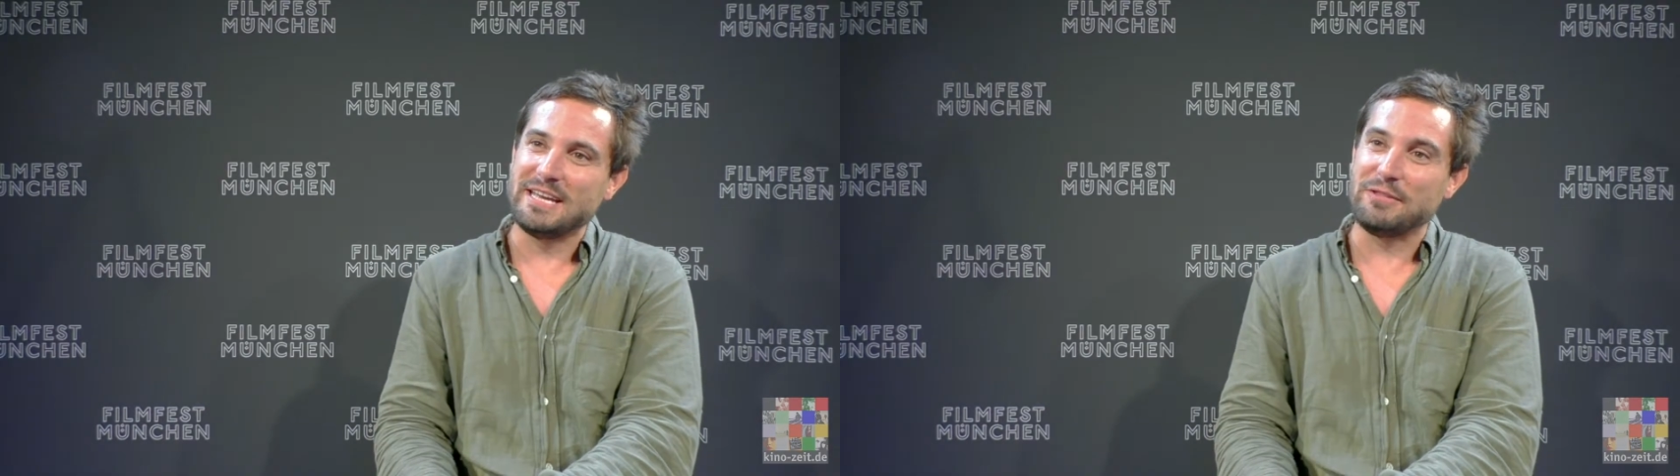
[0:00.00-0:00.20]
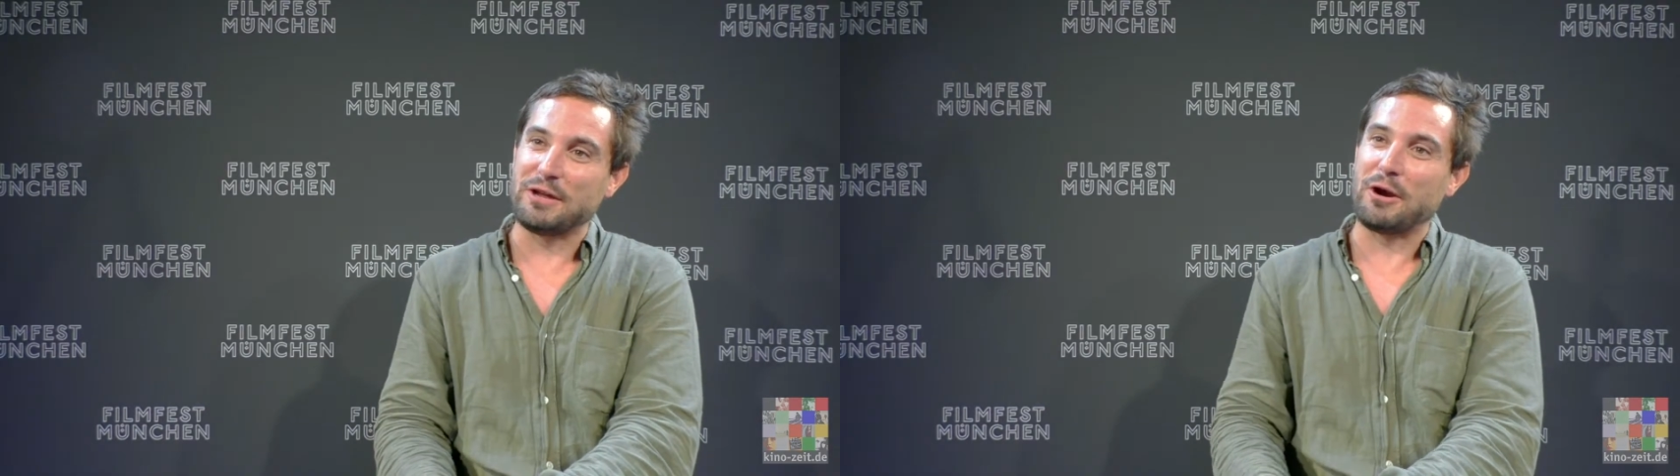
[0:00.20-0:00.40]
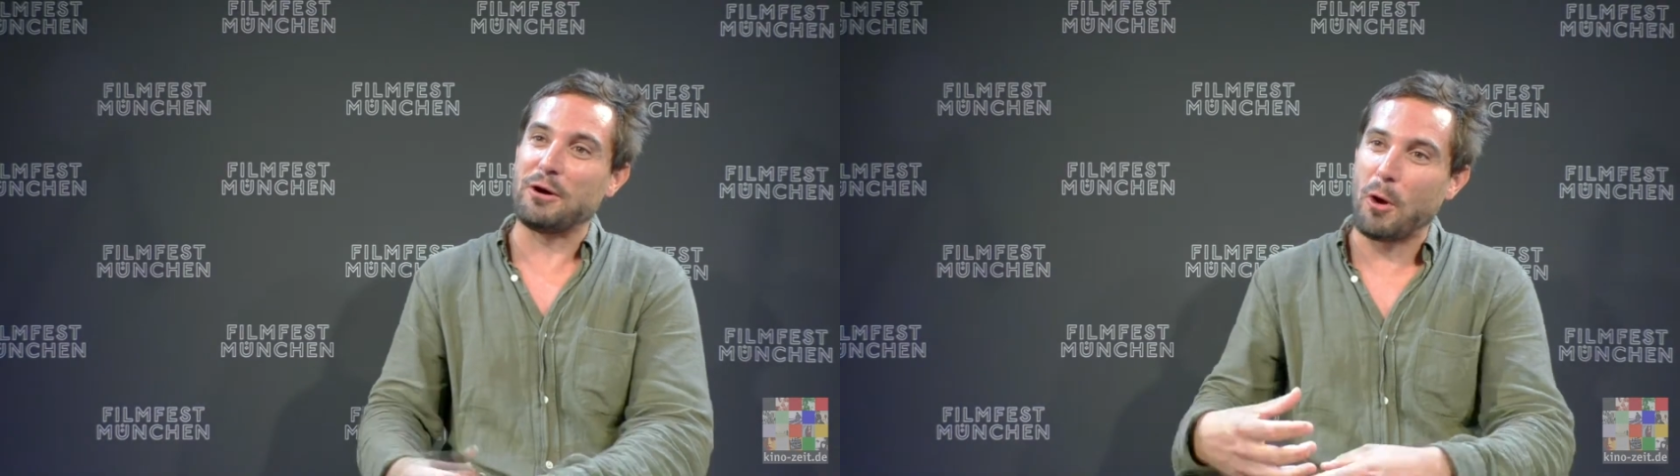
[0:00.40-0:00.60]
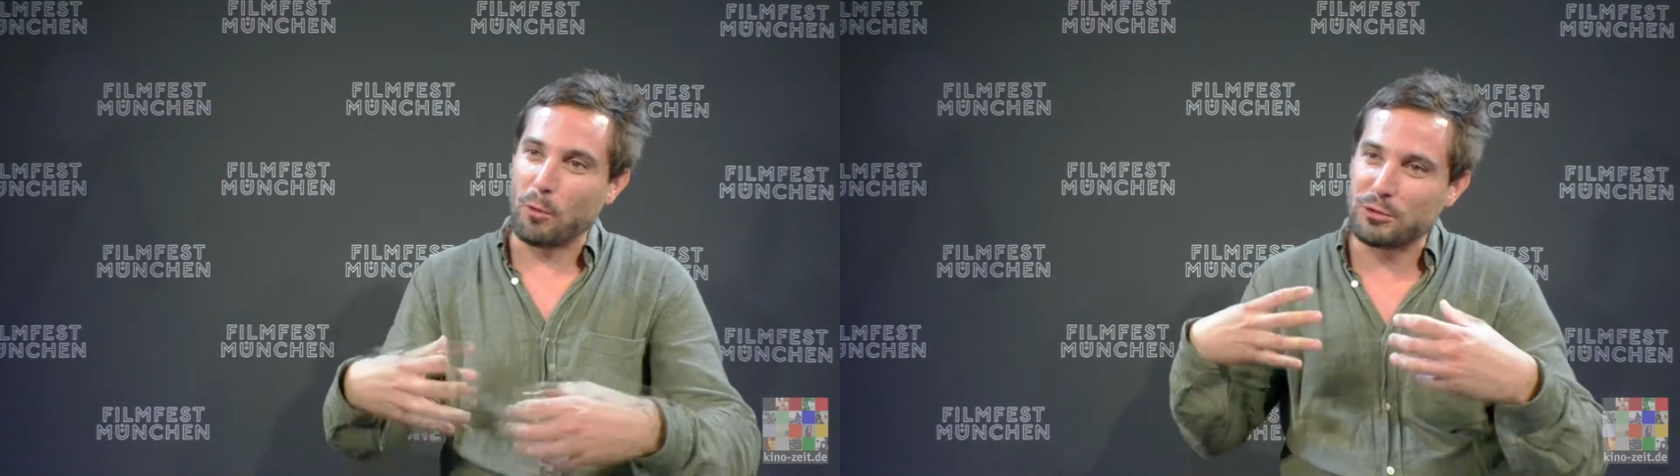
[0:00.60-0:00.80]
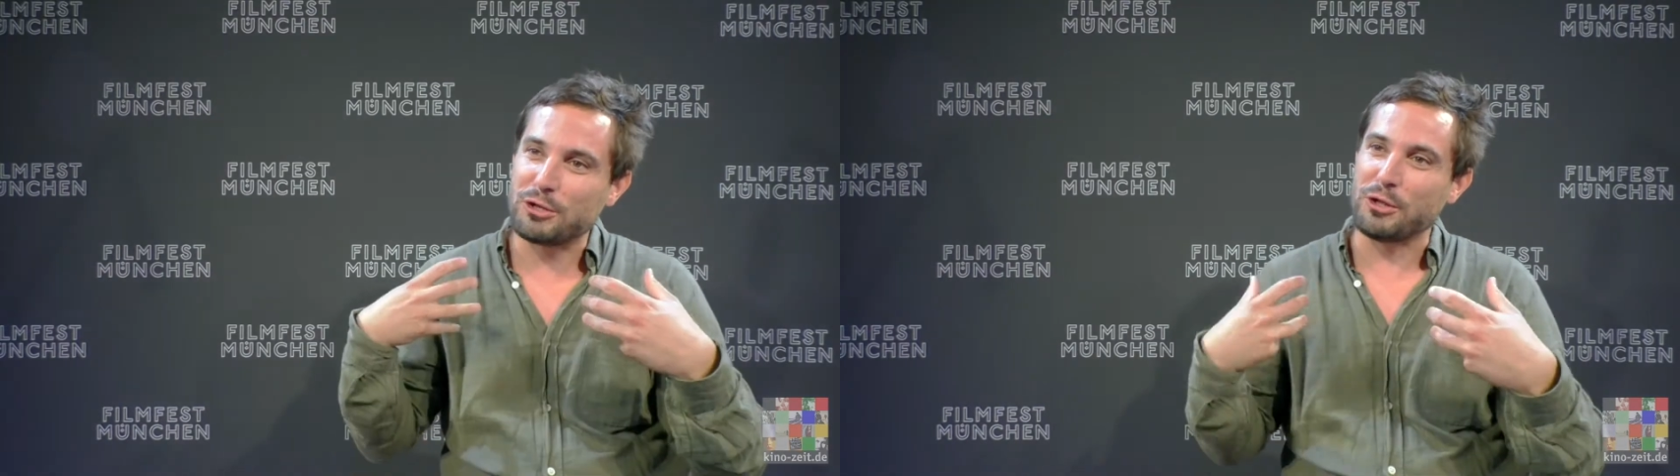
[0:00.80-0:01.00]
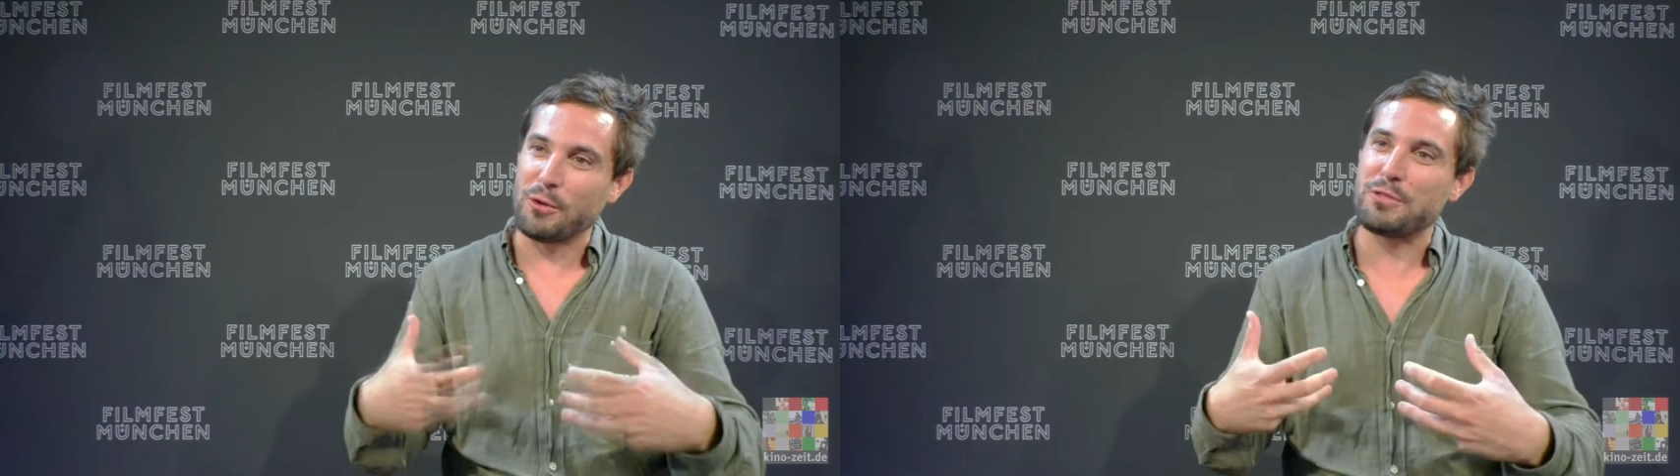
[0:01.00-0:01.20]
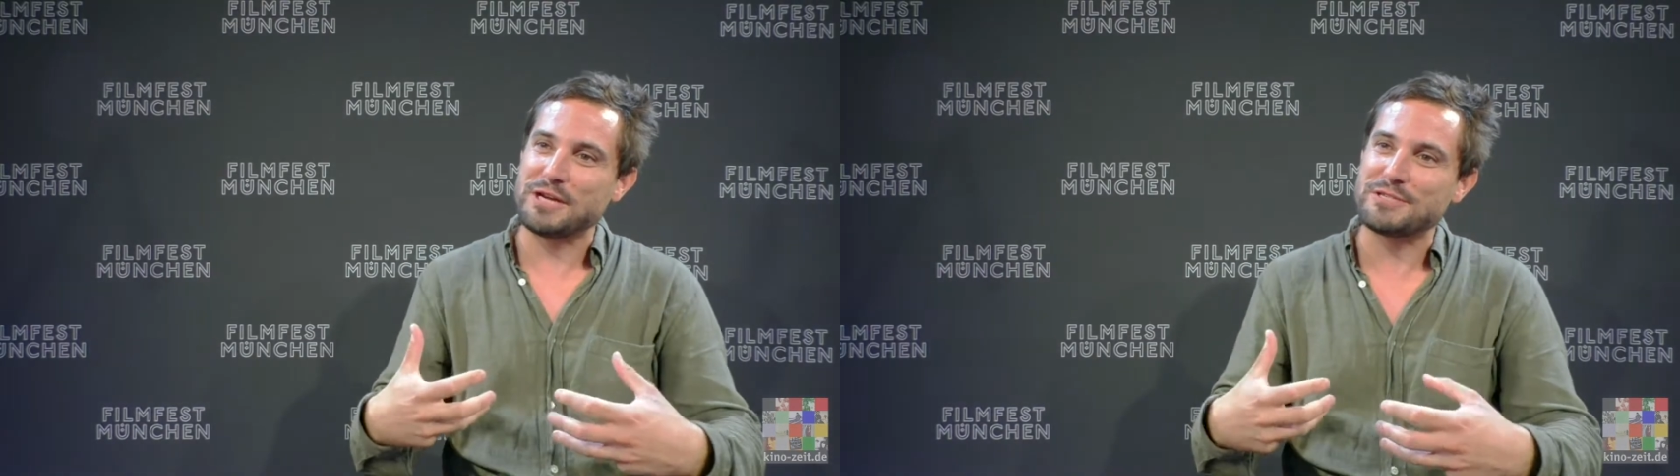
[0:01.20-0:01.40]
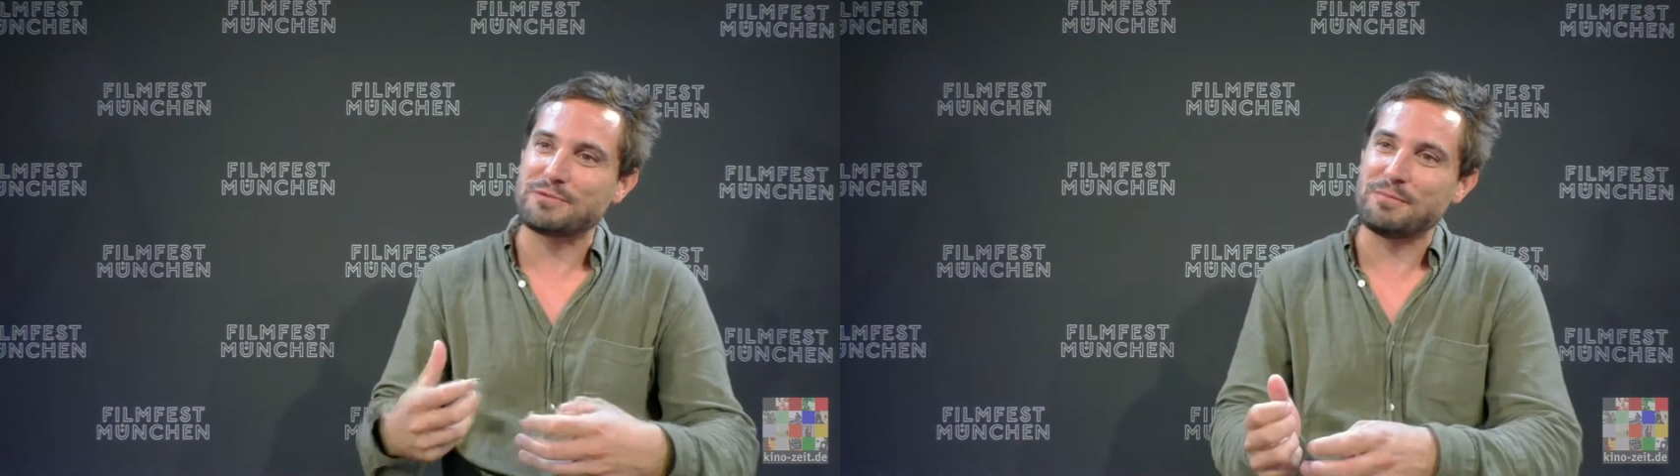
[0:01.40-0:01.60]
in their old
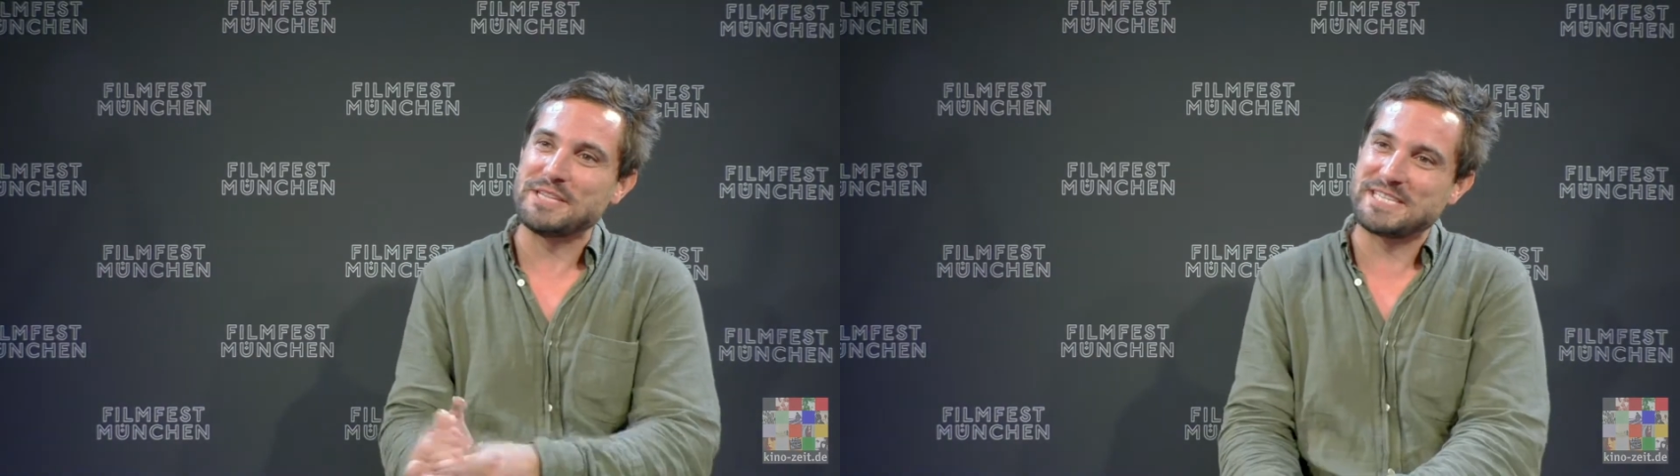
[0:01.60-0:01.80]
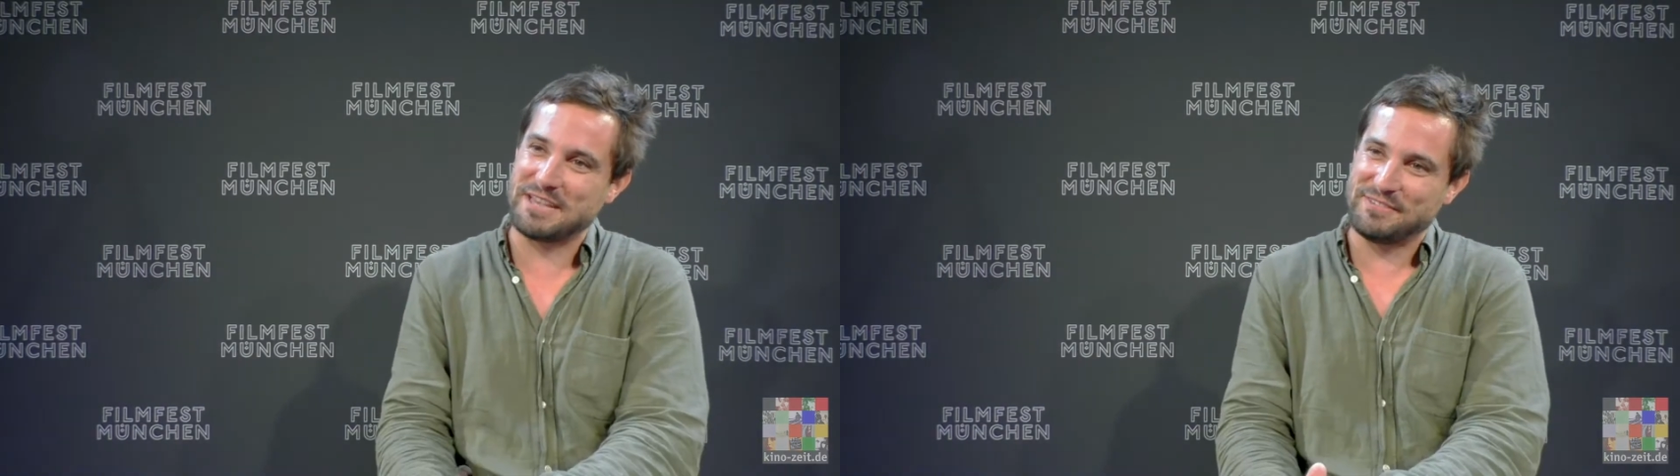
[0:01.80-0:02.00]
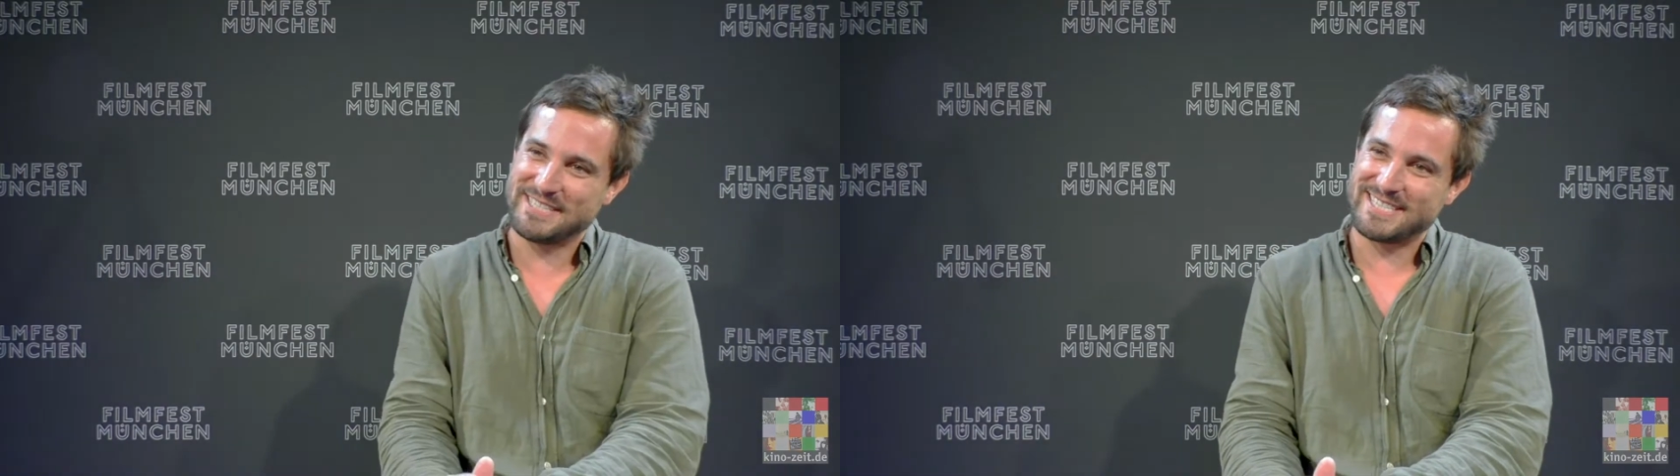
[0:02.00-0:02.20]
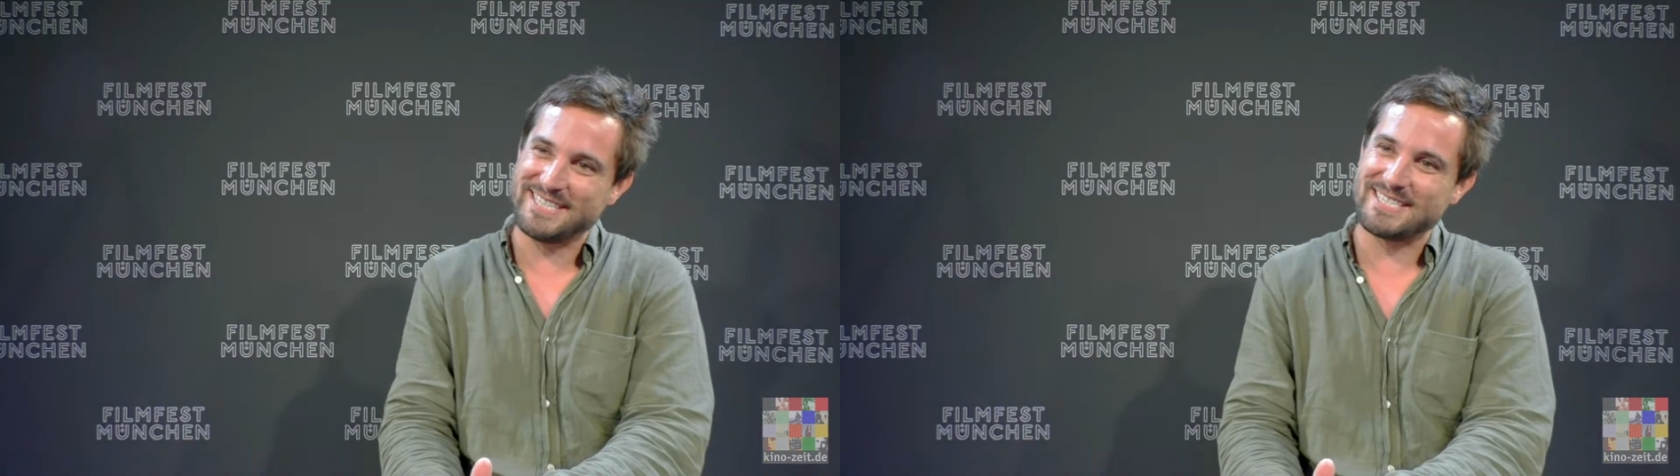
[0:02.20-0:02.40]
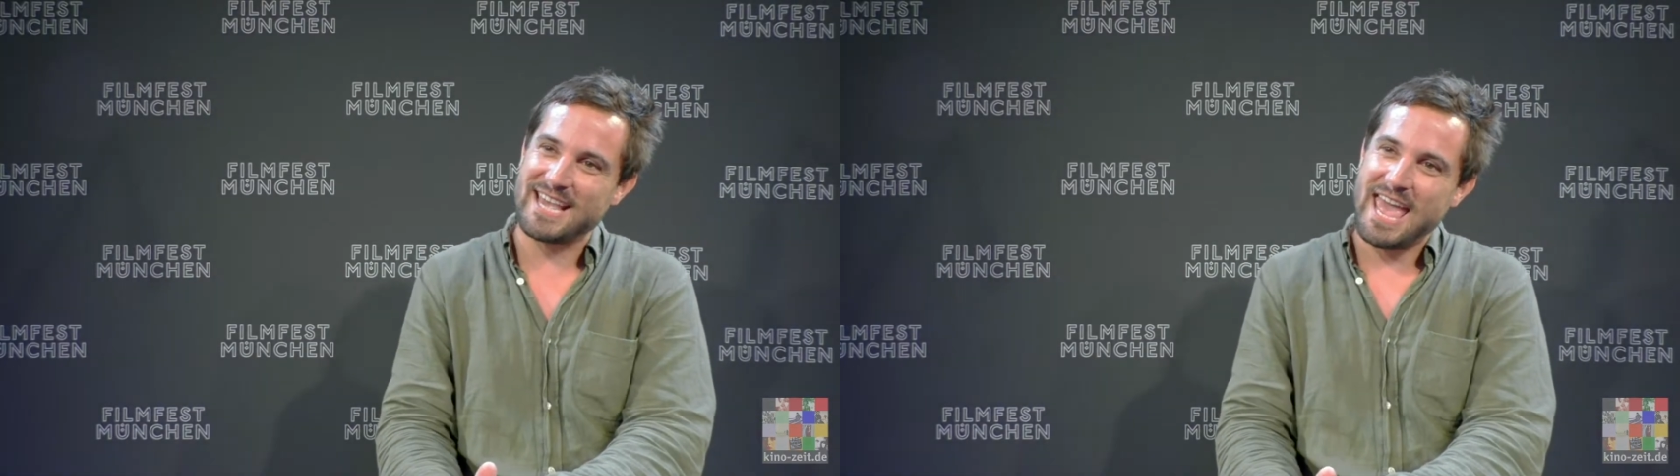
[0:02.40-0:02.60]
clothing from the 70s,